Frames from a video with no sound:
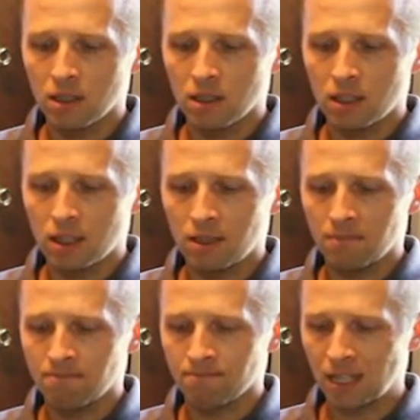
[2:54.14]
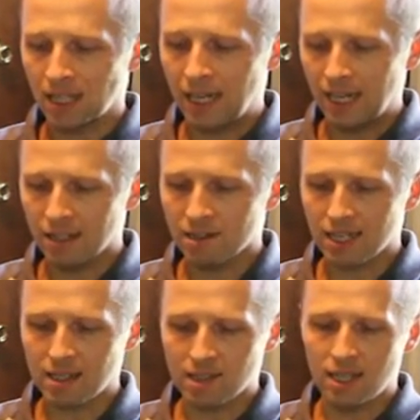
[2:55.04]
A Canon
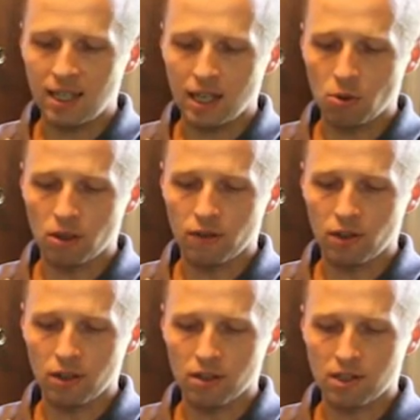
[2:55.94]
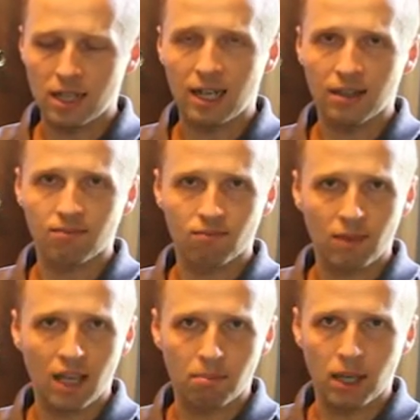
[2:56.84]
6D, however, is not
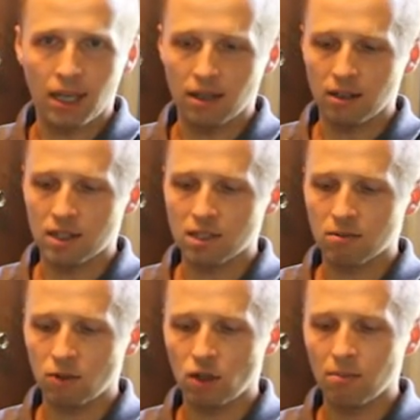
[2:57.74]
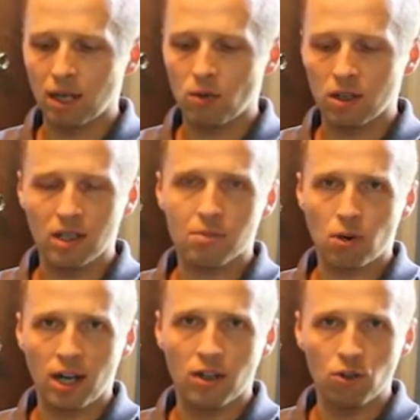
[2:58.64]
that bad. You can buy one of these
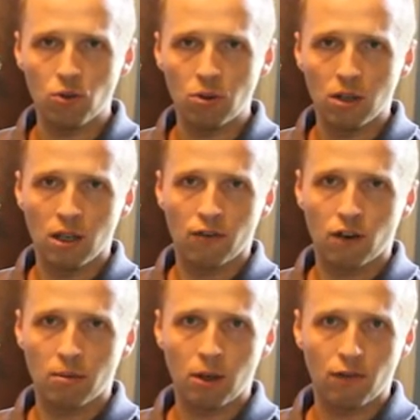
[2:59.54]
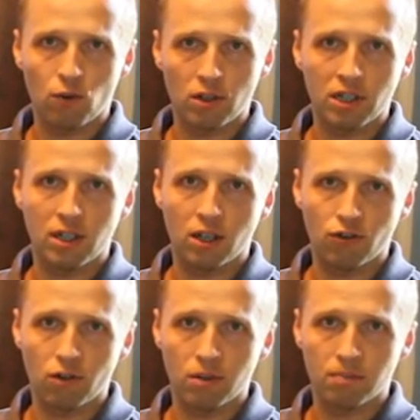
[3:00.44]
brand new for about $1,400,